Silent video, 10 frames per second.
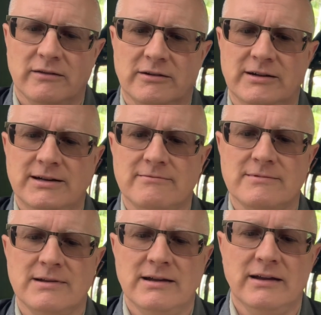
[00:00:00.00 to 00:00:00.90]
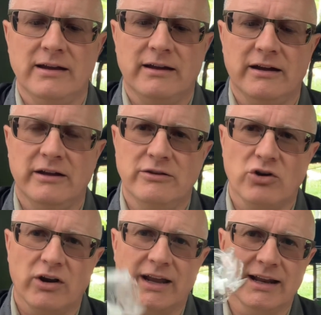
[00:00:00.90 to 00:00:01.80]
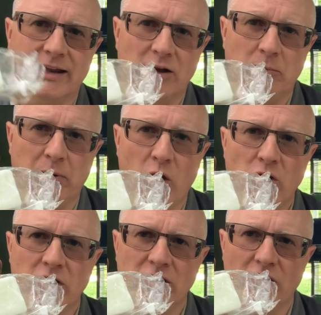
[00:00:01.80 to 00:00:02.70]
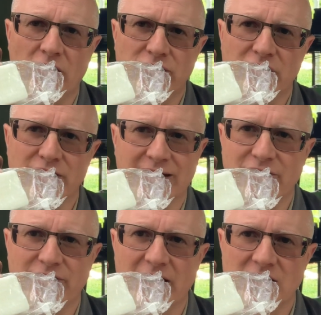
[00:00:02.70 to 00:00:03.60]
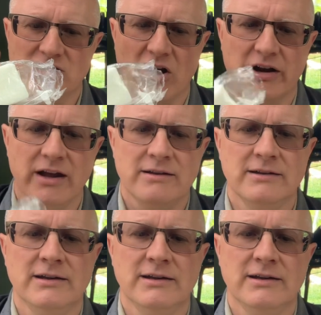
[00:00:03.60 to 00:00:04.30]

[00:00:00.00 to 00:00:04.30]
all right, and you've got like a little block of like a fire starter,